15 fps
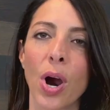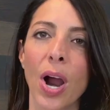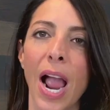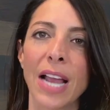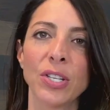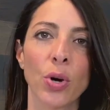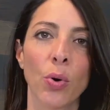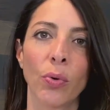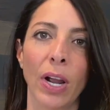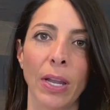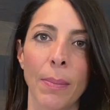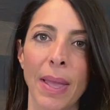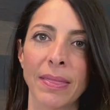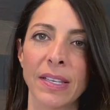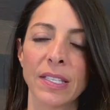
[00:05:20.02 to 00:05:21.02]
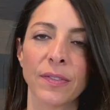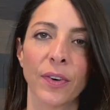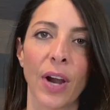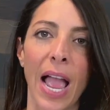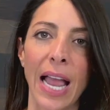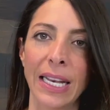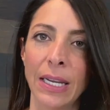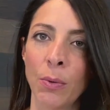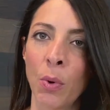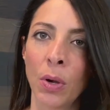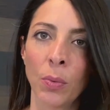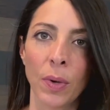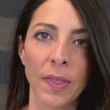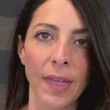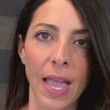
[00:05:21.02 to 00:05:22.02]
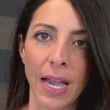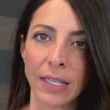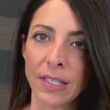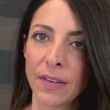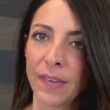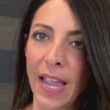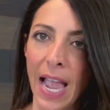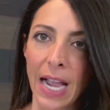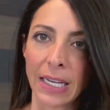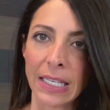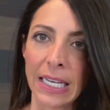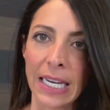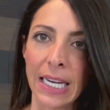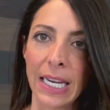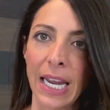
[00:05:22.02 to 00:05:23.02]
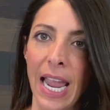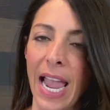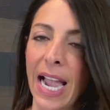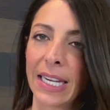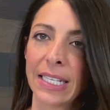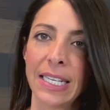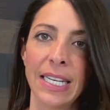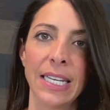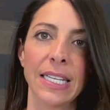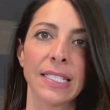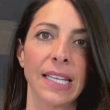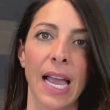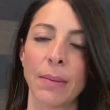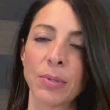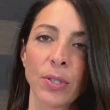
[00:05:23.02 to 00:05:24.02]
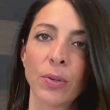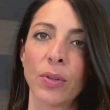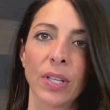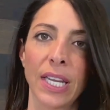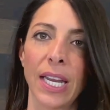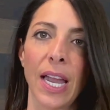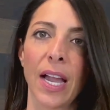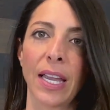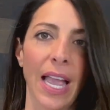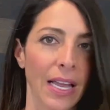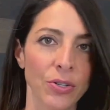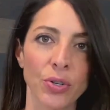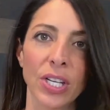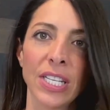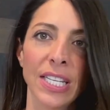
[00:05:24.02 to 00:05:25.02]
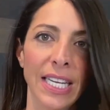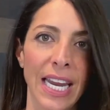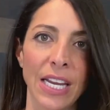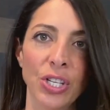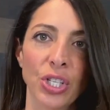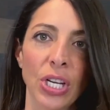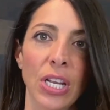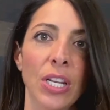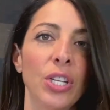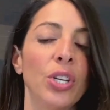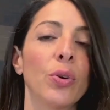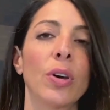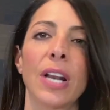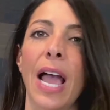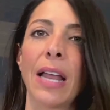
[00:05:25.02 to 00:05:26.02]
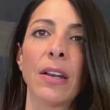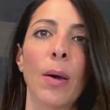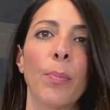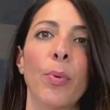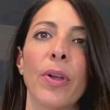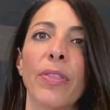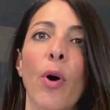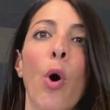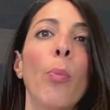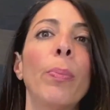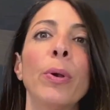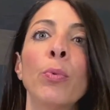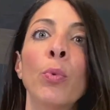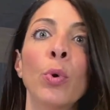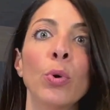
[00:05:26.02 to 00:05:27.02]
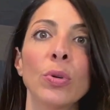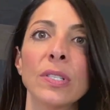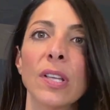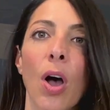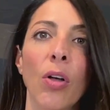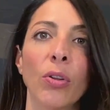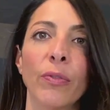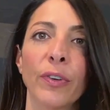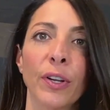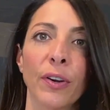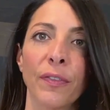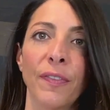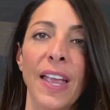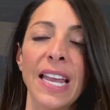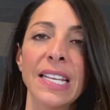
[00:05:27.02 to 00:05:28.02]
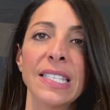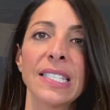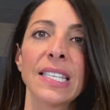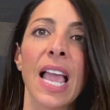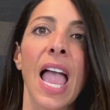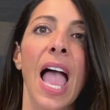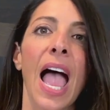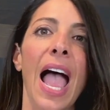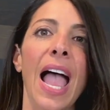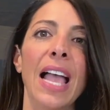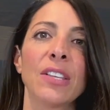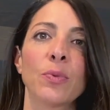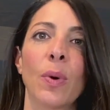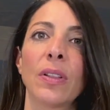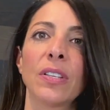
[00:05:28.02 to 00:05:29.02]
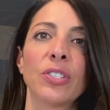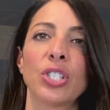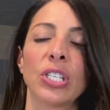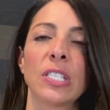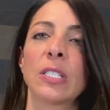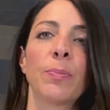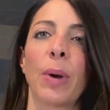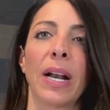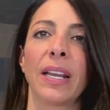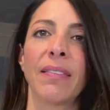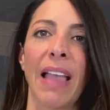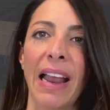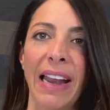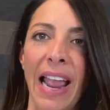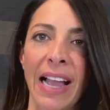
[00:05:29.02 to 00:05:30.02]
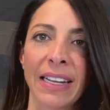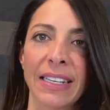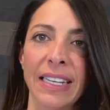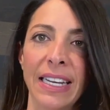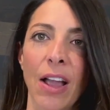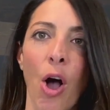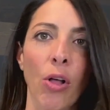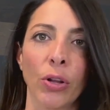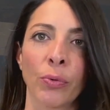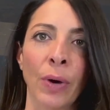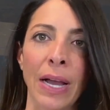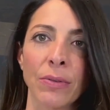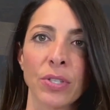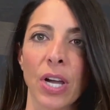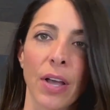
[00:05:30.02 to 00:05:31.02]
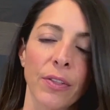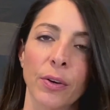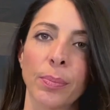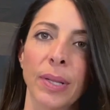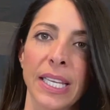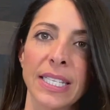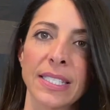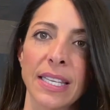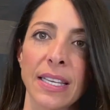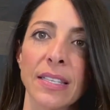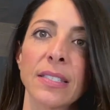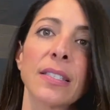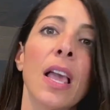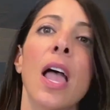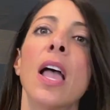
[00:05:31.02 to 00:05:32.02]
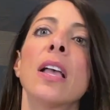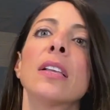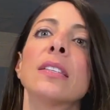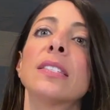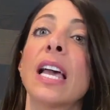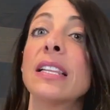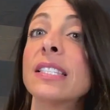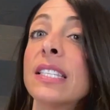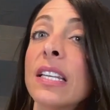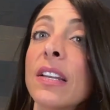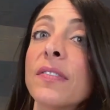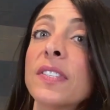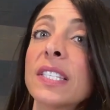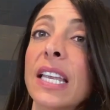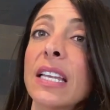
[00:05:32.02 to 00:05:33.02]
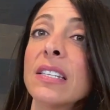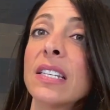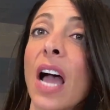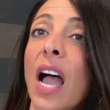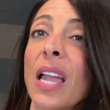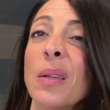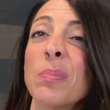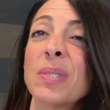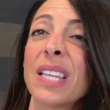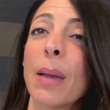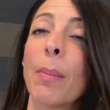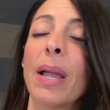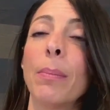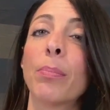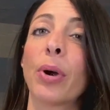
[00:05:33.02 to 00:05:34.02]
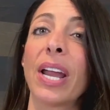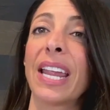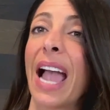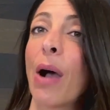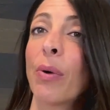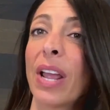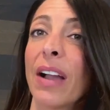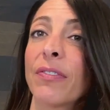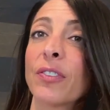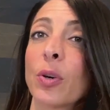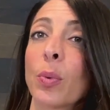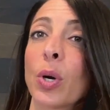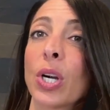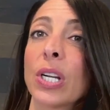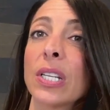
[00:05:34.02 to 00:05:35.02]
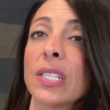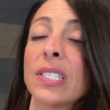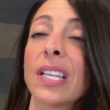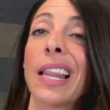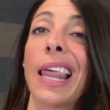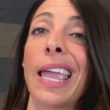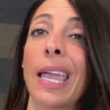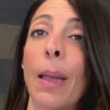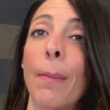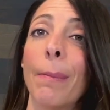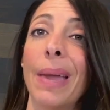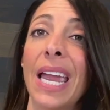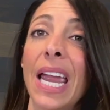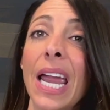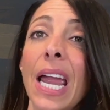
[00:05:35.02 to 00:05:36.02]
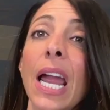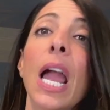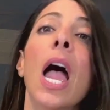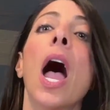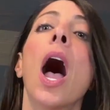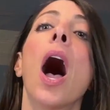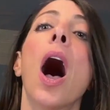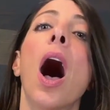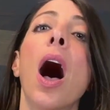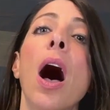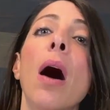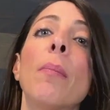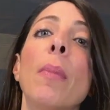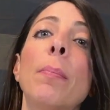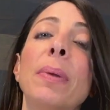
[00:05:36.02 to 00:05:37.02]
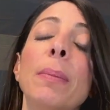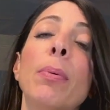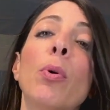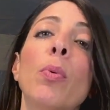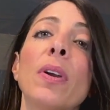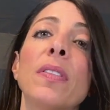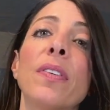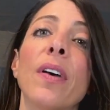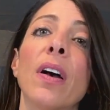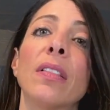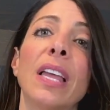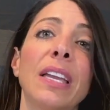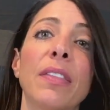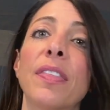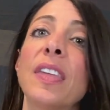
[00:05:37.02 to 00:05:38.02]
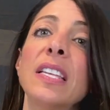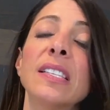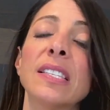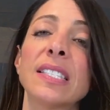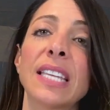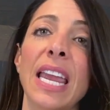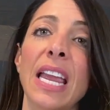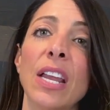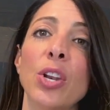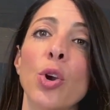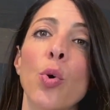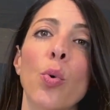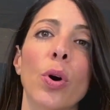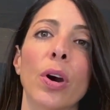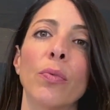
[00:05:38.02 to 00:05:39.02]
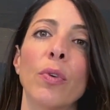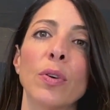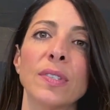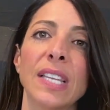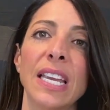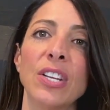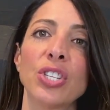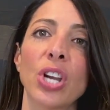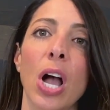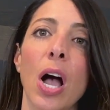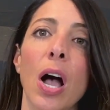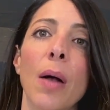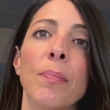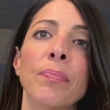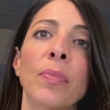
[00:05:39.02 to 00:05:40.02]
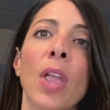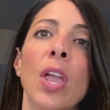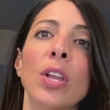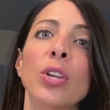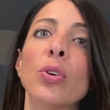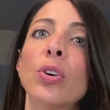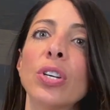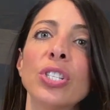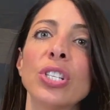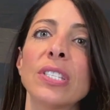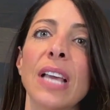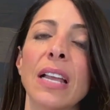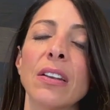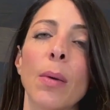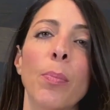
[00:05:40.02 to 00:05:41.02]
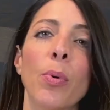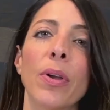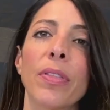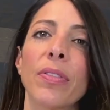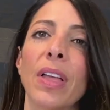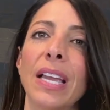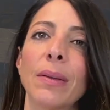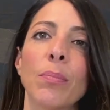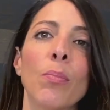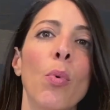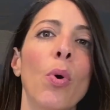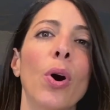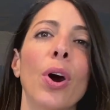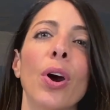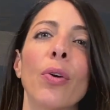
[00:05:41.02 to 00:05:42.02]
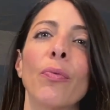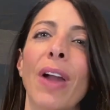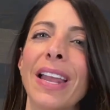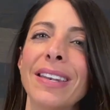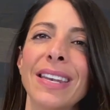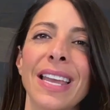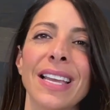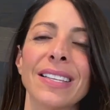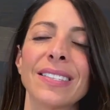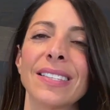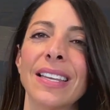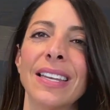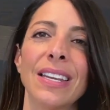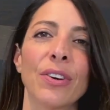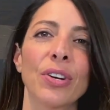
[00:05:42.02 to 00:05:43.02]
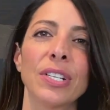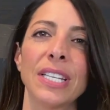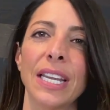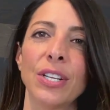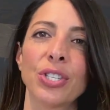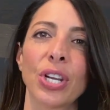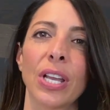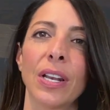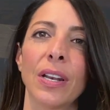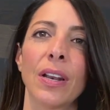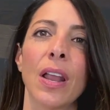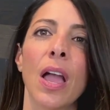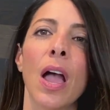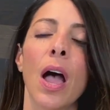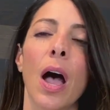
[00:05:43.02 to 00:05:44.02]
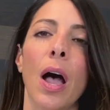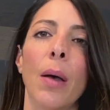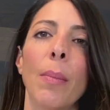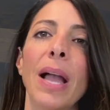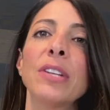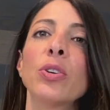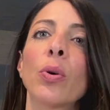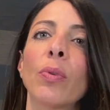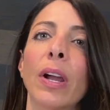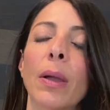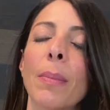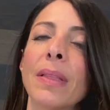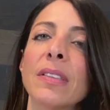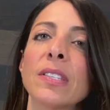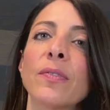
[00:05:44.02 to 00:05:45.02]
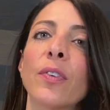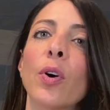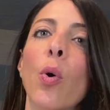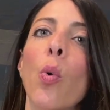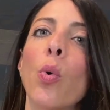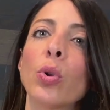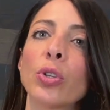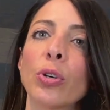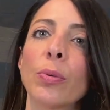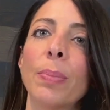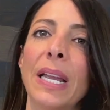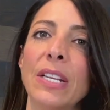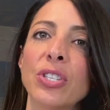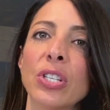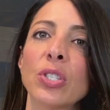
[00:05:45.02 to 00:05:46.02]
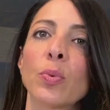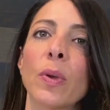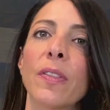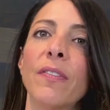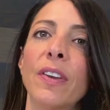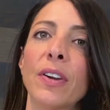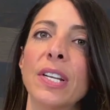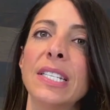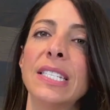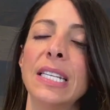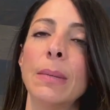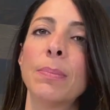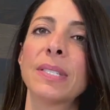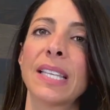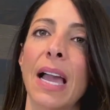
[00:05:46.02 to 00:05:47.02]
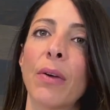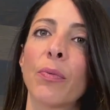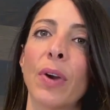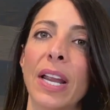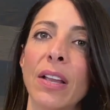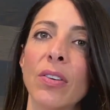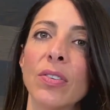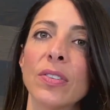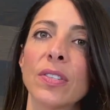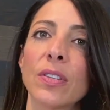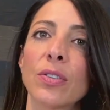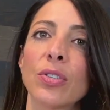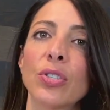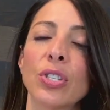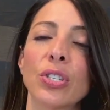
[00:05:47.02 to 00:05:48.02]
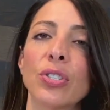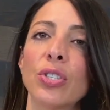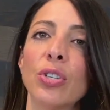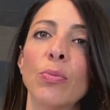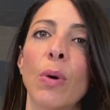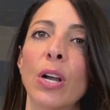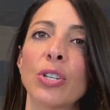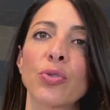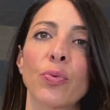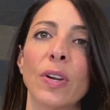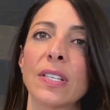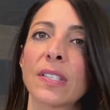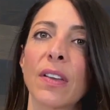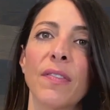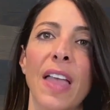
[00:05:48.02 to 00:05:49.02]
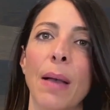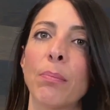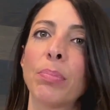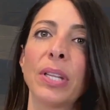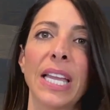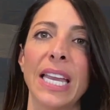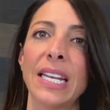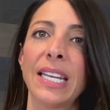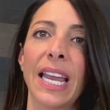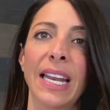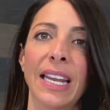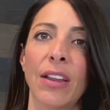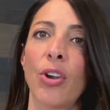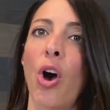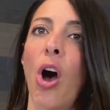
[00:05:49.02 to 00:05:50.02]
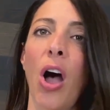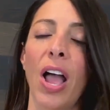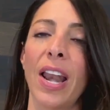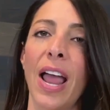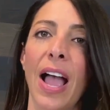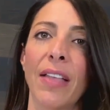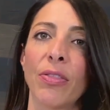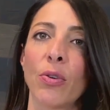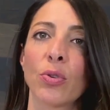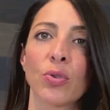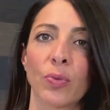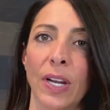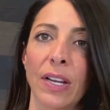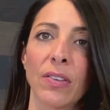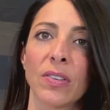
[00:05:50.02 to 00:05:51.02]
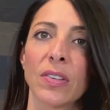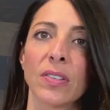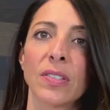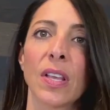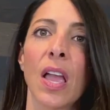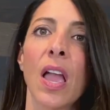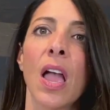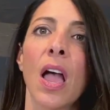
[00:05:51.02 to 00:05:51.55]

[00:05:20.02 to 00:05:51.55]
I don't recommend this for anyone with active acne. Acne is absolutely a contraindication. You could end up with open wounds all over your face, as well as just spreading that acne all around to other places. Sensitive skin types that might break out afterwards, like me, people with like thin skin or rosacea, you could just end up with like more redness and irritation. I don't recommend this for older patients with very deep set wrinkles. There's just too much risk of that blade getting caught on those wrinkles.